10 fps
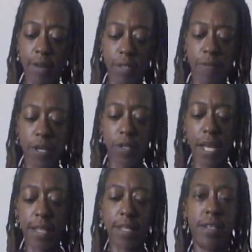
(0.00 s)
You feel
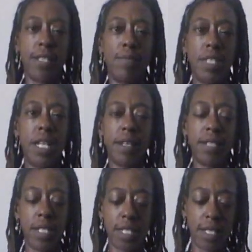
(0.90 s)
like there are some
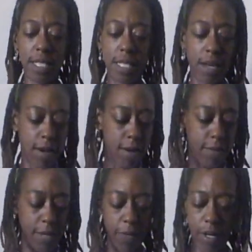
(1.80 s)
challenges
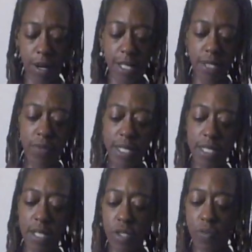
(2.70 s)
um, in regards to this
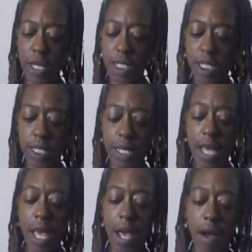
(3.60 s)
situation.
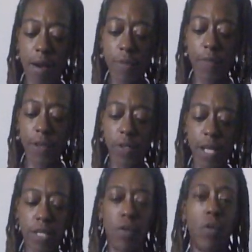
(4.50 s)
Um, you feel
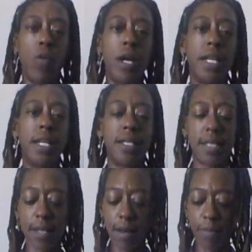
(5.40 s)
like you are wanting
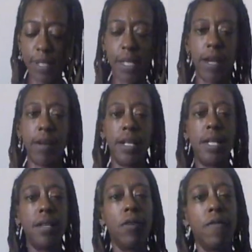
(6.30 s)
some
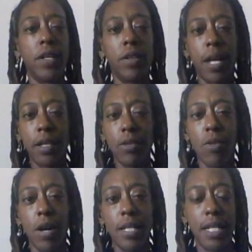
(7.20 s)
clarity. You feel like you
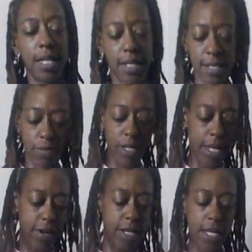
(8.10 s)
are needing some
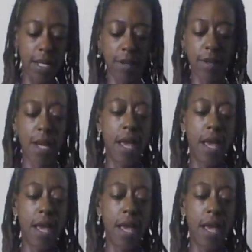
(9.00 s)
clarity here.